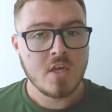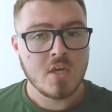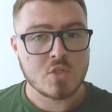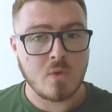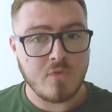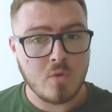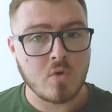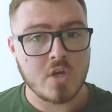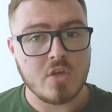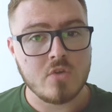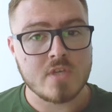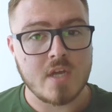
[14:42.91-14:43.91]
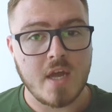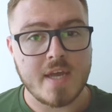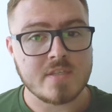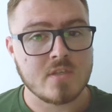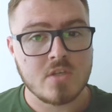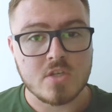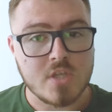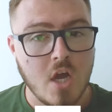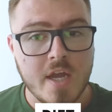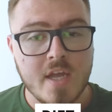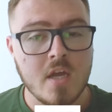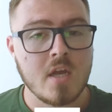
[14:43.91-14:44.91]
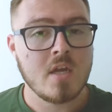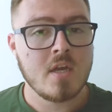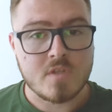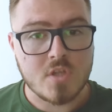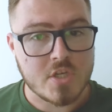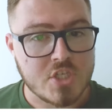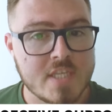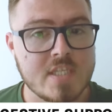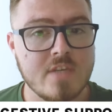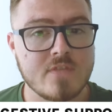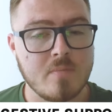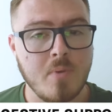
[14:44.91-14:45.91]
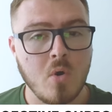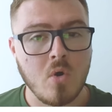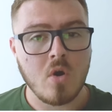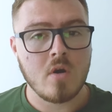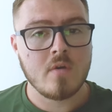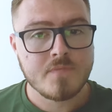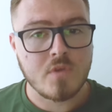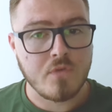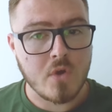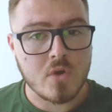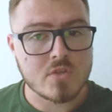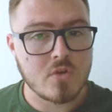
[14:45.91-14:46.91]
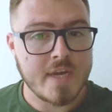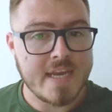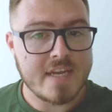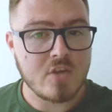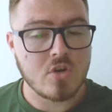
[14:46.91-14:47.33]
So if you want to utilize diet, digestive support to focus on healing your